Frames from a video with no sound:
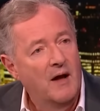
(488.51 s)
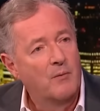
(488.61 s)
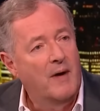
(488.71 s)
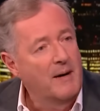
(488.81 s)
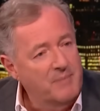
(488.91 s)

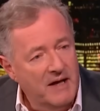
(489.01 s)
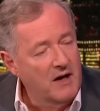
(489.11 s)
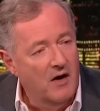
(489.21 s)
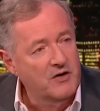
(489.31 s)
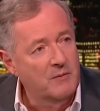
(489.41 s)
my big
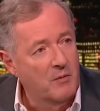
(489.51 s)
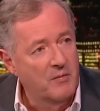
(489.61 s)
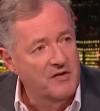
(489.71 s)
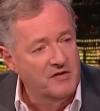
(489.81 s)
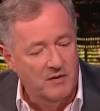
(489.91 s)
argument
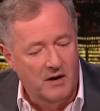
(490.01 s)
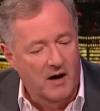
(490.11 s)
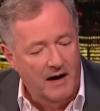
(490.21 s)
with Israel,